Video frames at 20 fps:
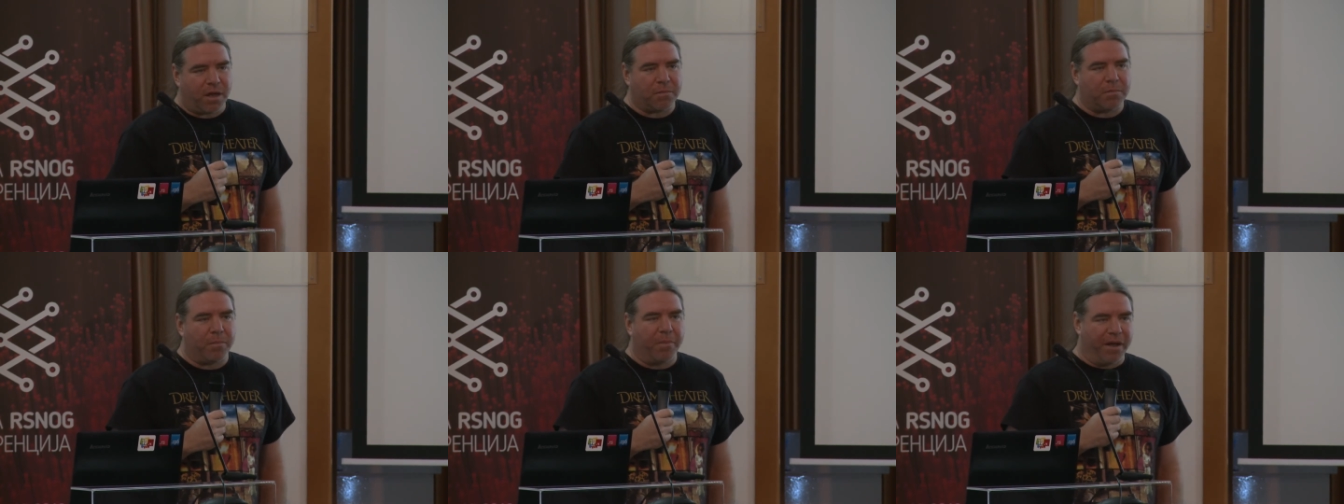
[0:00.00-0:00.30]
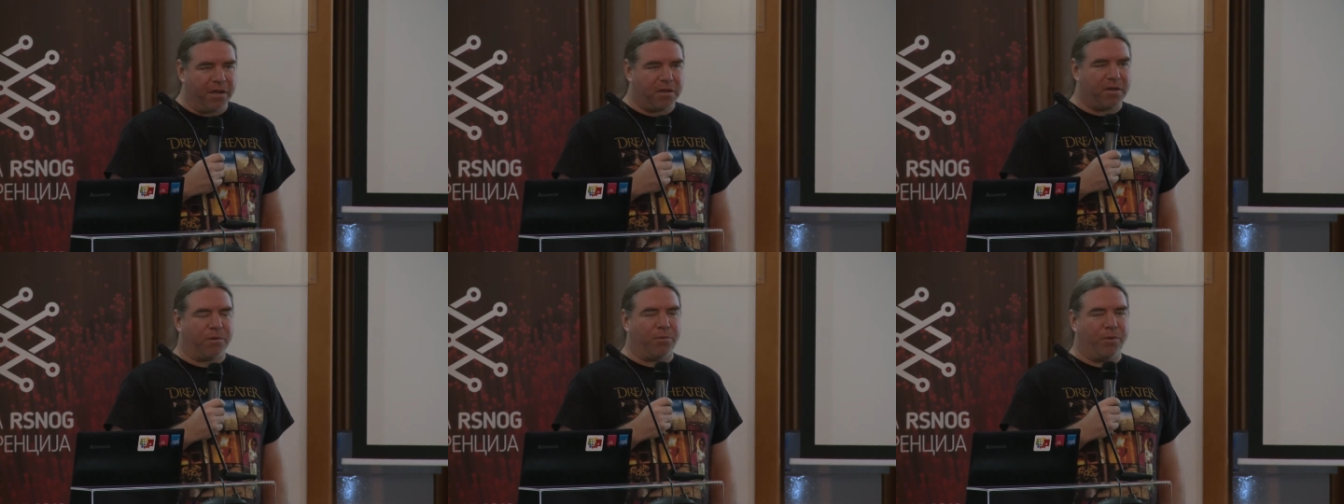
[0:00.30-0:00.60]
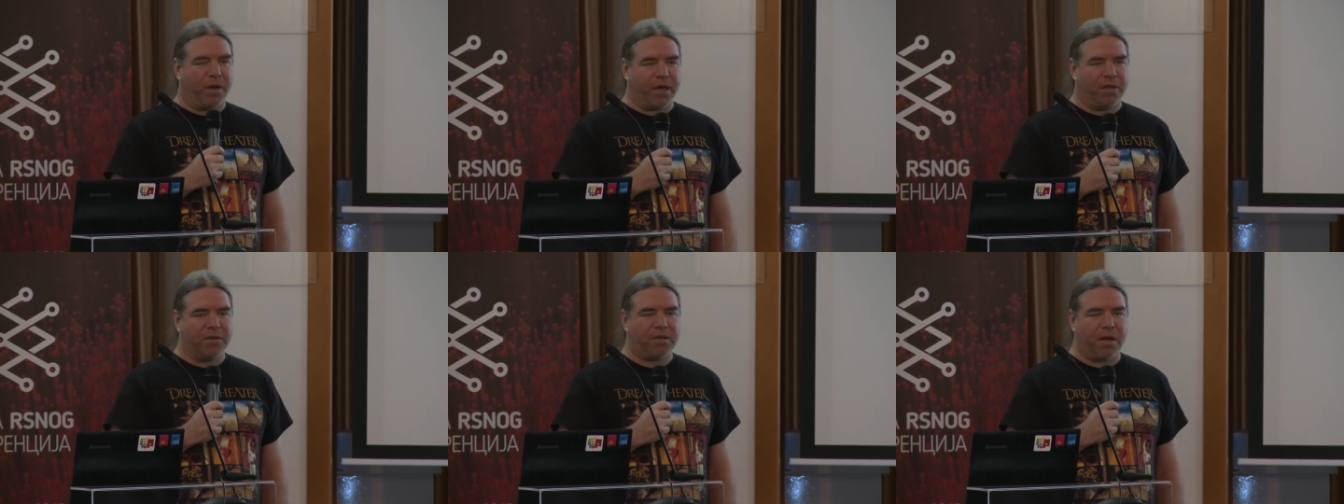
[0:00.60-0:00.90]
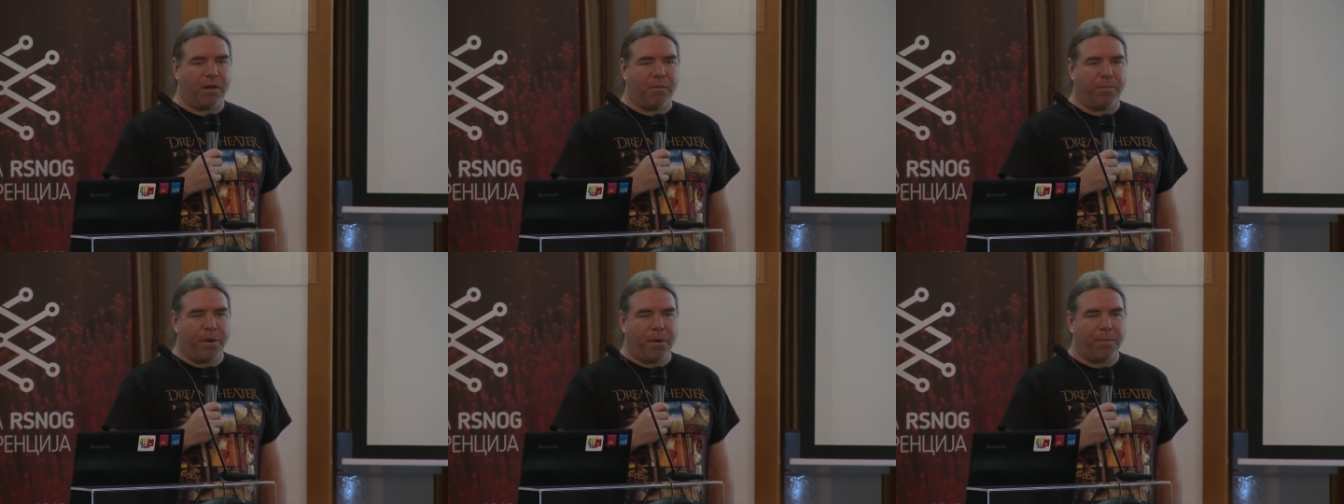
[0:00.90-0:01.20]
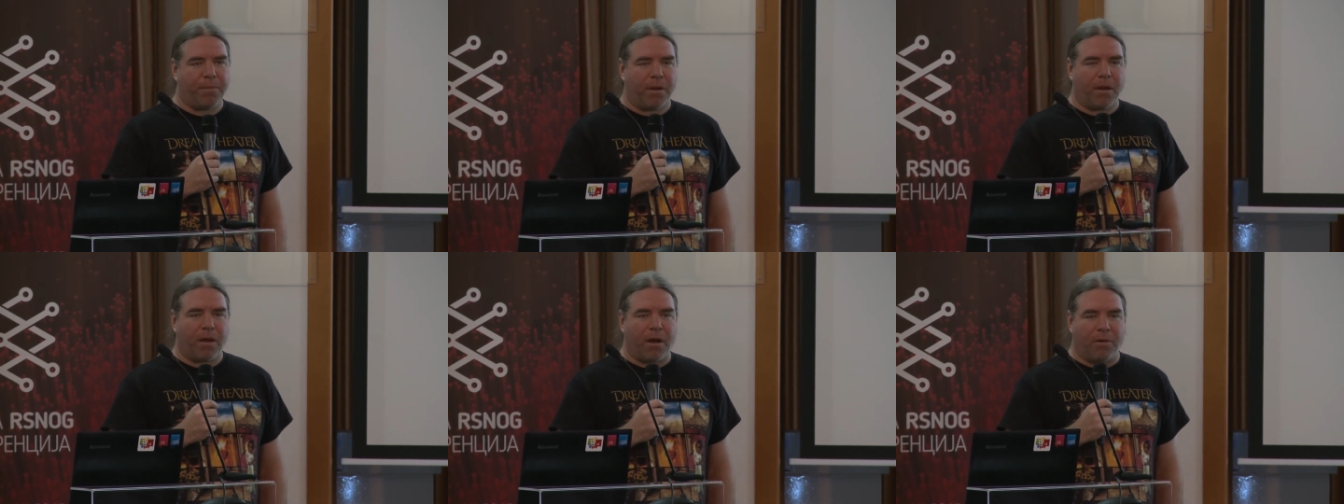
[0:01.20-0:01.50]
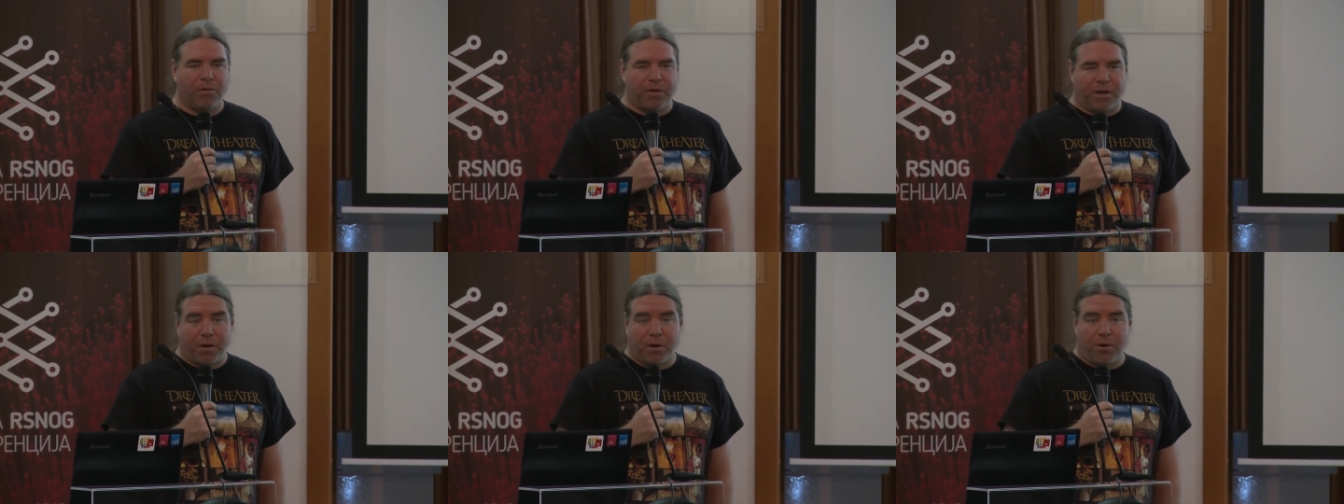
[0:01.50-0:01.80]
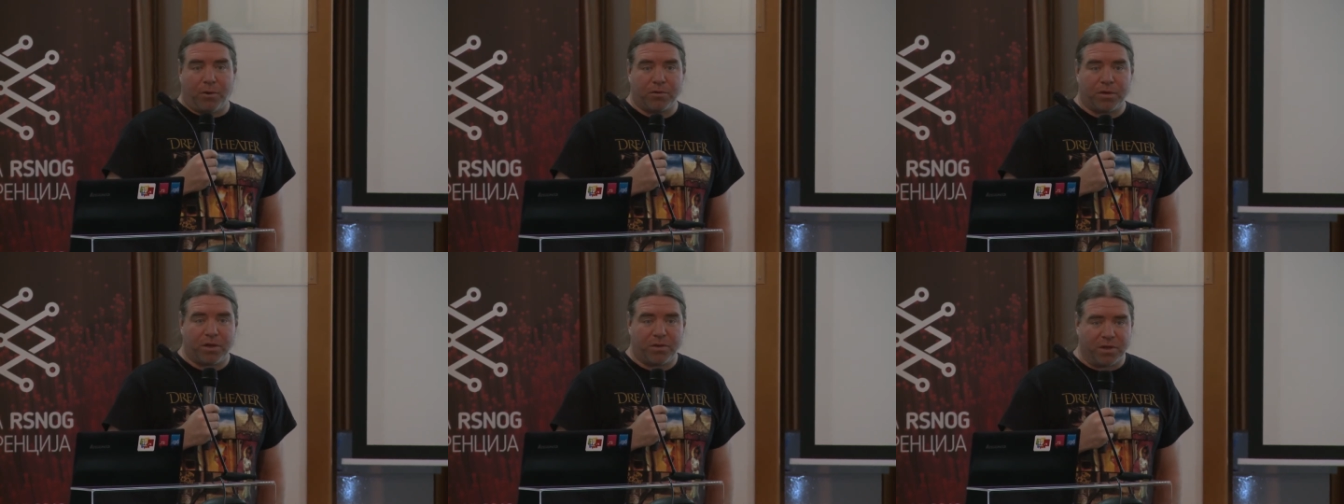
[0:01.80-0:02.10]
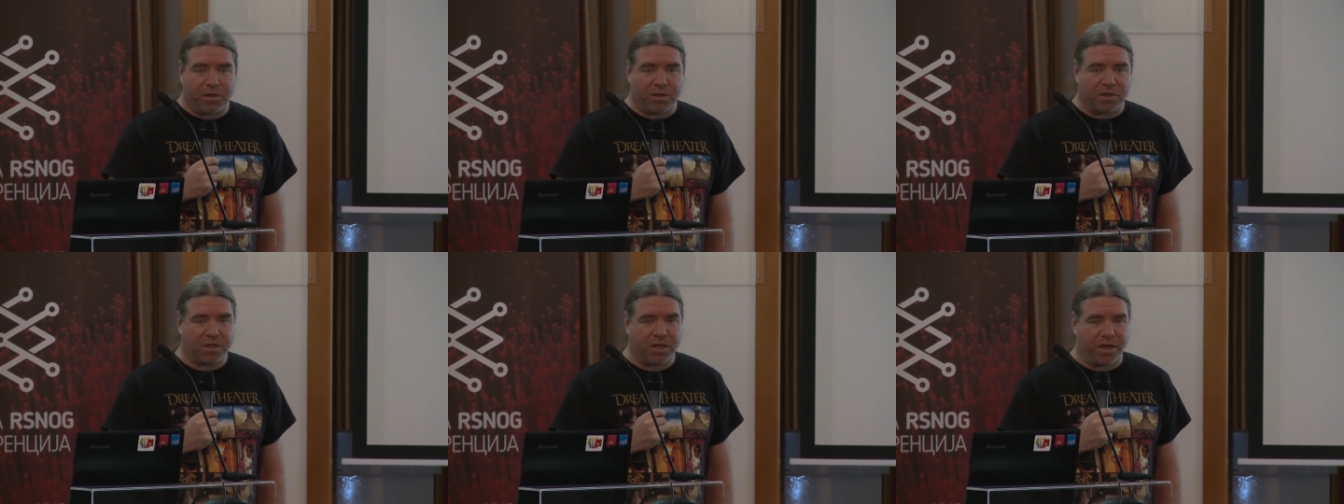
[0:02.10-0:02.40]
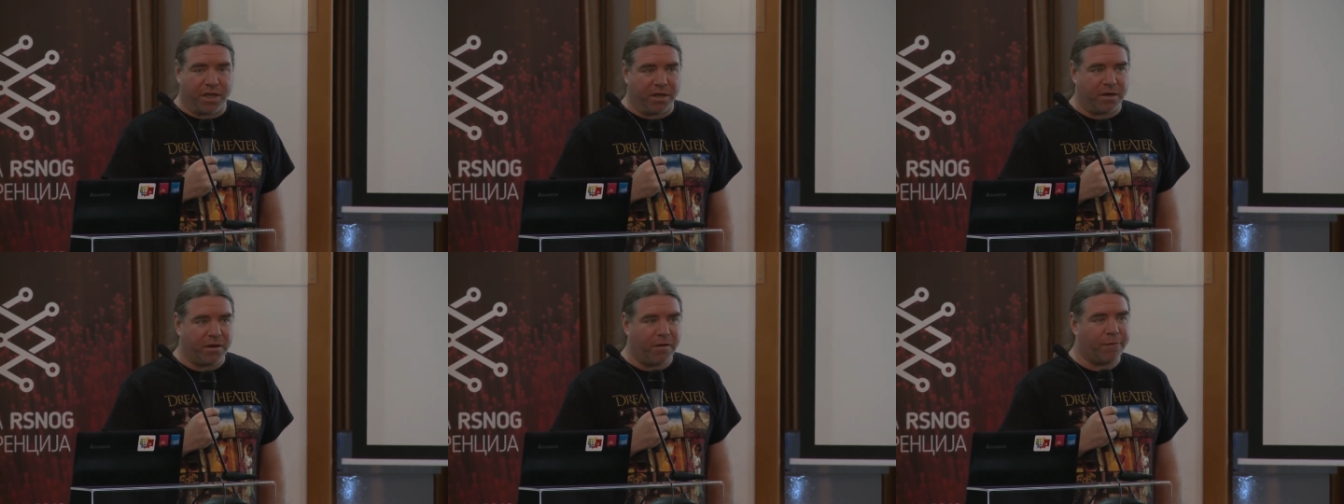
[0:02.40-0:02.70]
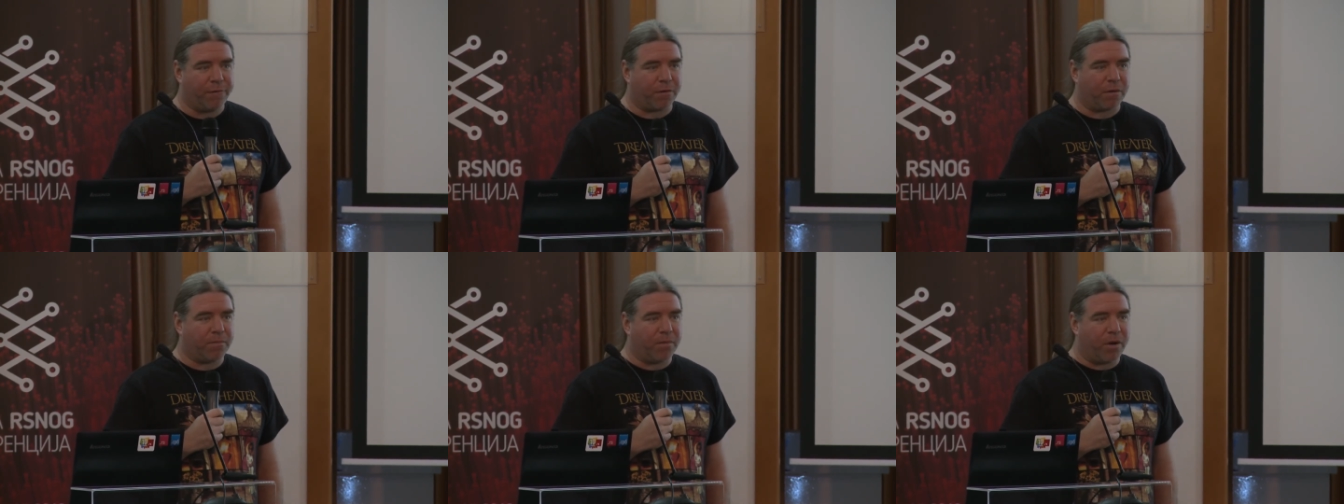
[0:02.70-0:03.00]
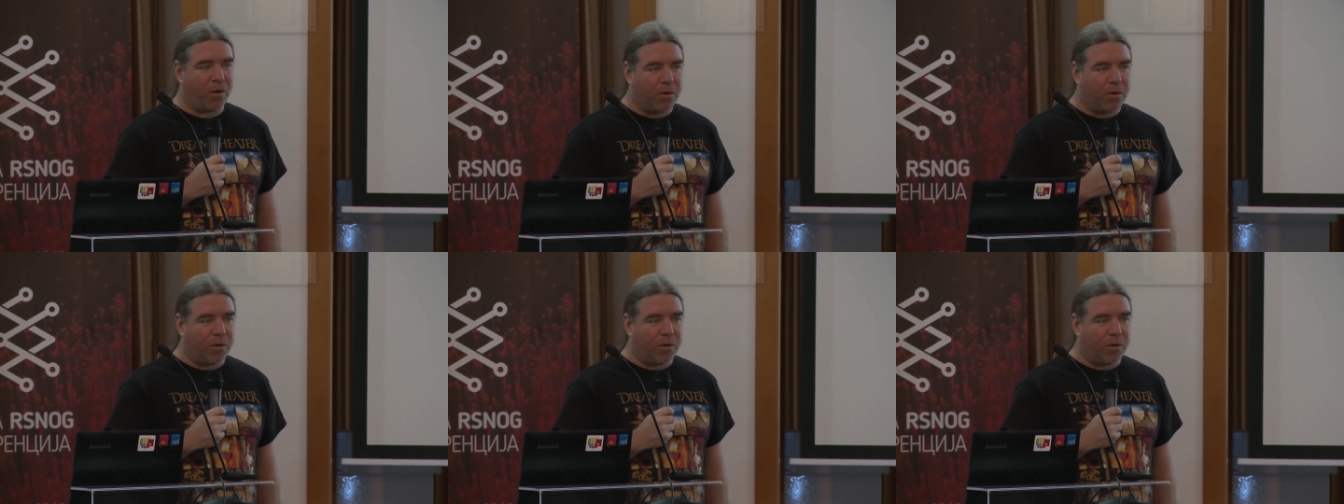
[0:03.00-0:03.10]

and better we can tell people how their content is seen from